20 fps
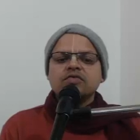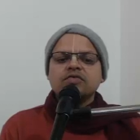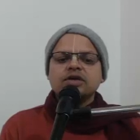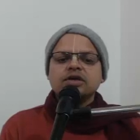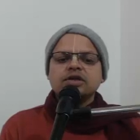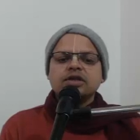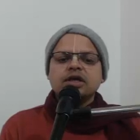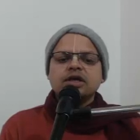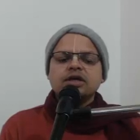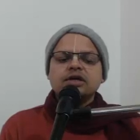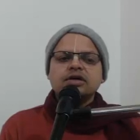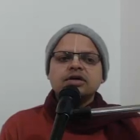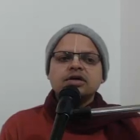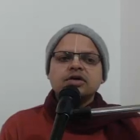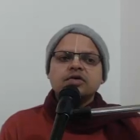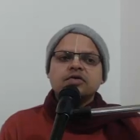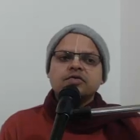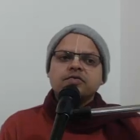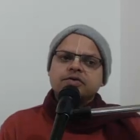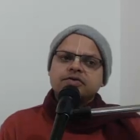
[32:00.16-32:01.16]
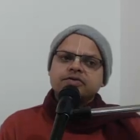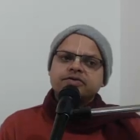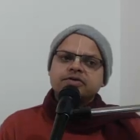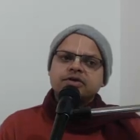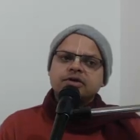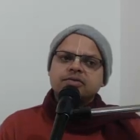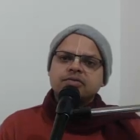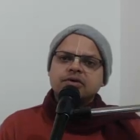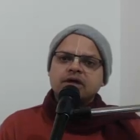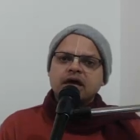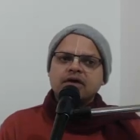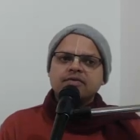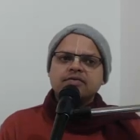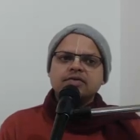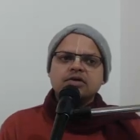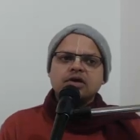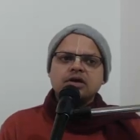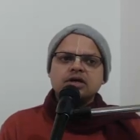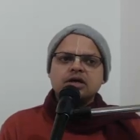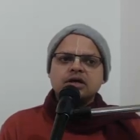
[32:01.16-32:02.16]
Vedic wisdom. Have
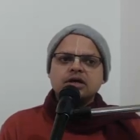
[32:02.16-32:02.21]
we not